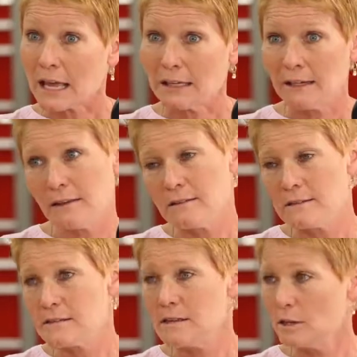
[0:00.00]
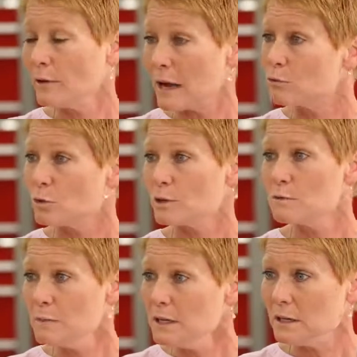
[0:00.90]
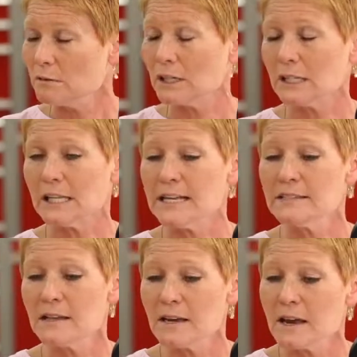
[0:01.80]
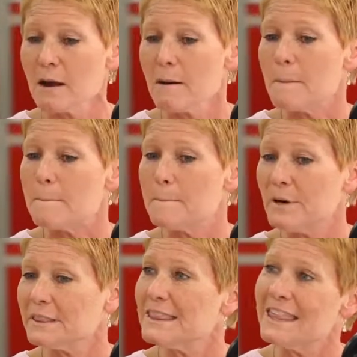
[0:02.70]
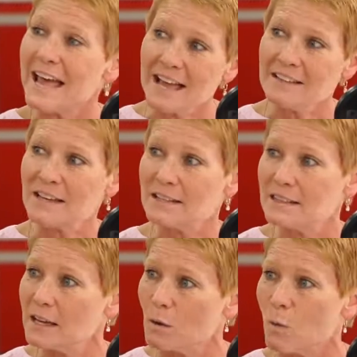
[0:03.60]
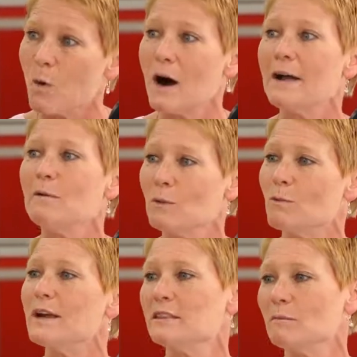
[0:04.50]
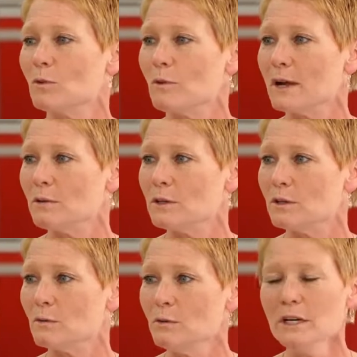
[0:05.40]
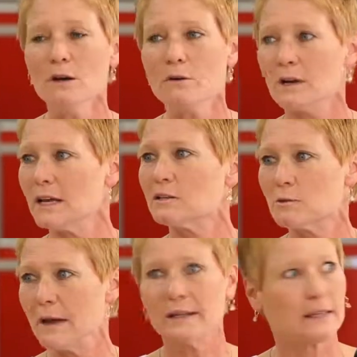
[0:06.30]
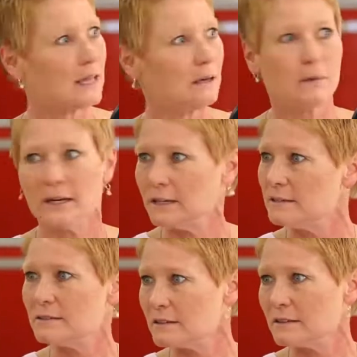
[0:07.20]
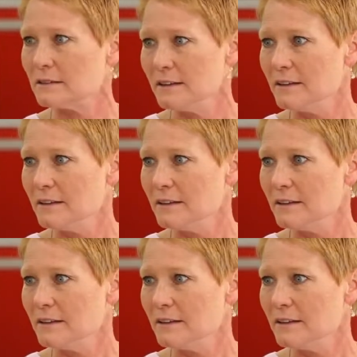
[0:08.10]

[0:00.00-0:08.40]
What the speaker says: And he's, an outdoorsman. He really likes it. But that's, I think, why we rate them the way we do. We don't expect anybody to